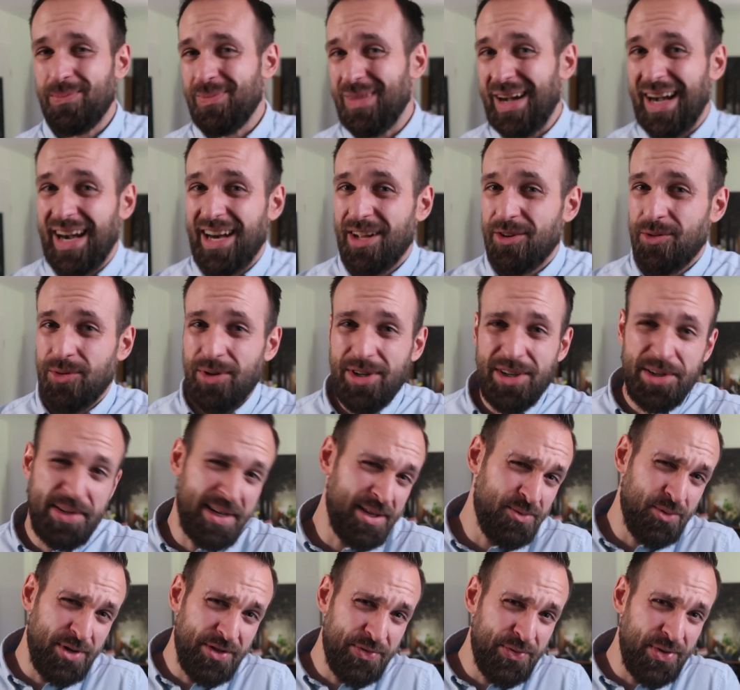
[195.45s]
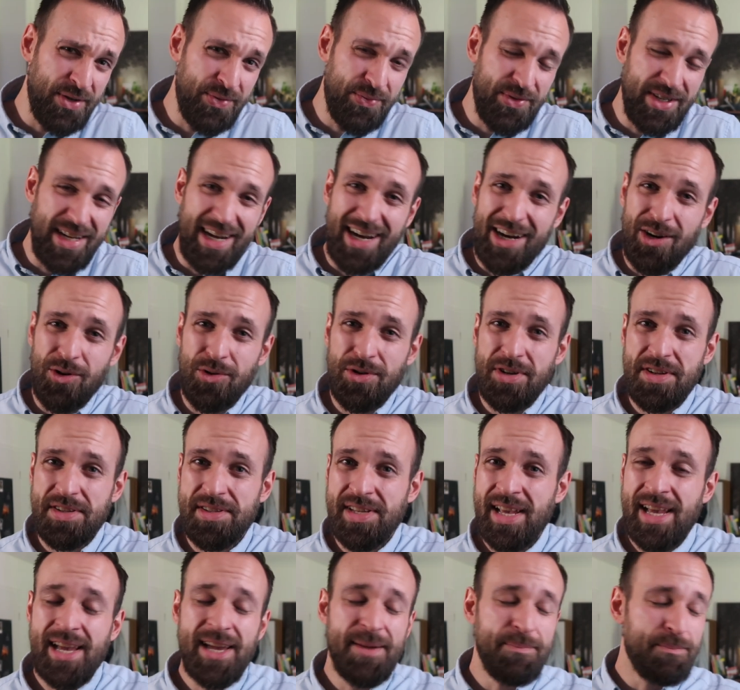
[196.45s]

100, 150 hours.